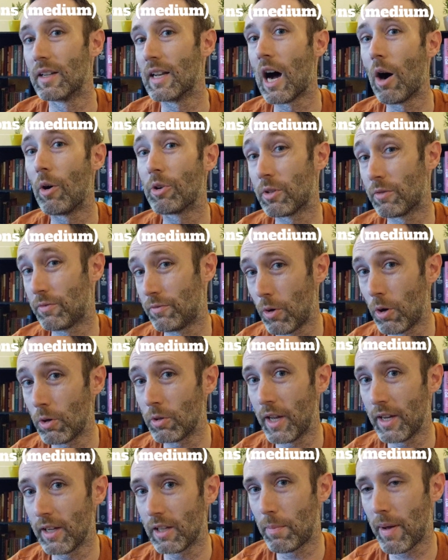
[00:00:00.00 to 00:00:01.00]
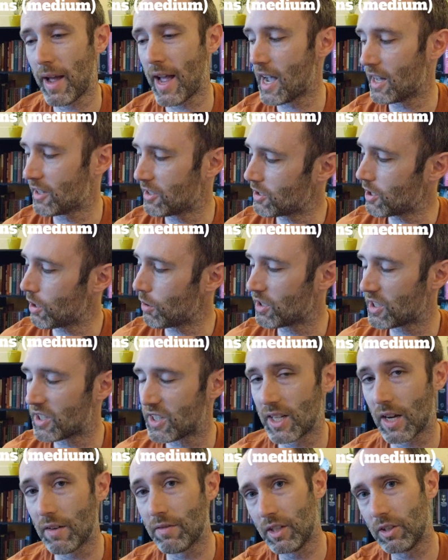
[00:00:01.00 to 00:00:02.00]
Now, it's a full-length pad, so it's
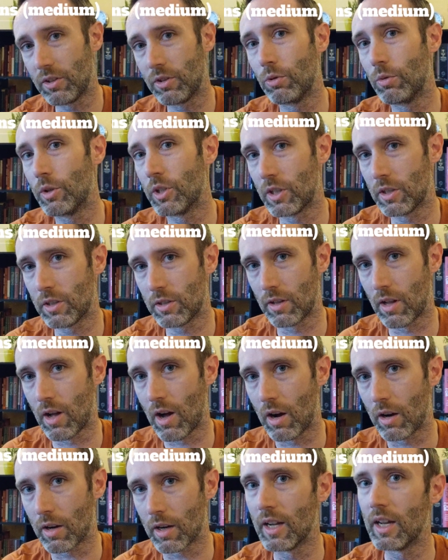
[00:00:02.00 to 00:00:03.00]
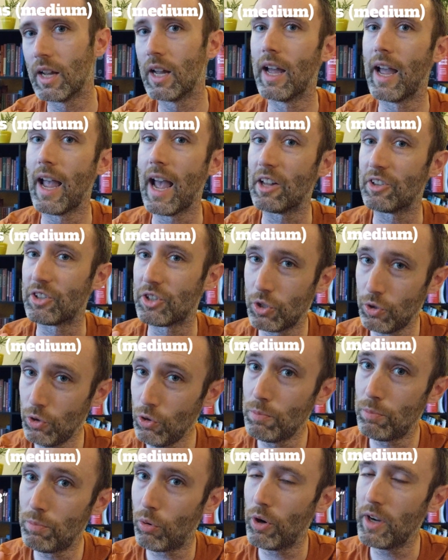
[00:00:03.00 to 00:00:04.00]
72 inches long, and it's
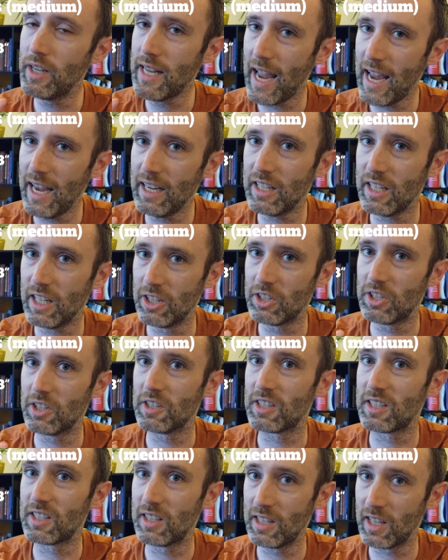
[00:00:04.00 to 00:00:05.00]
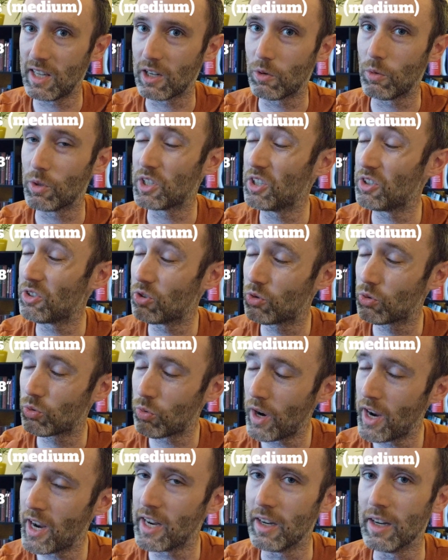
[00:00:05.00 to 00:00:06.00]
2.8 inches thick, which is
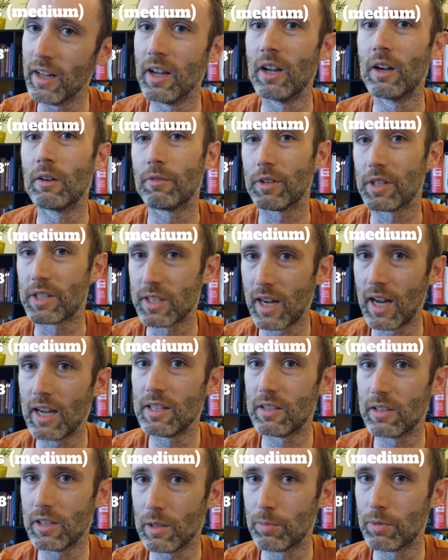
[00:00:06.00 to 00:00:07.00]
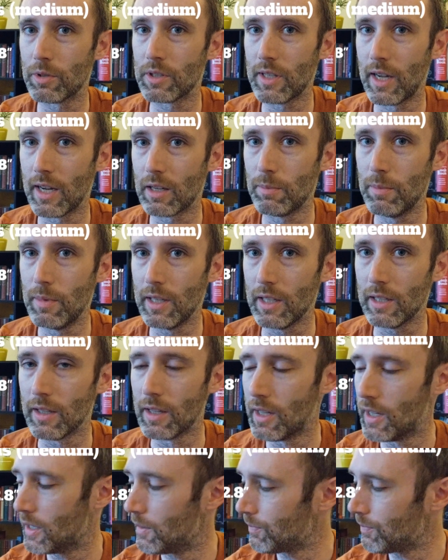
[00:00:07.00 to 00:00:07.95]
great for side sleepers like me.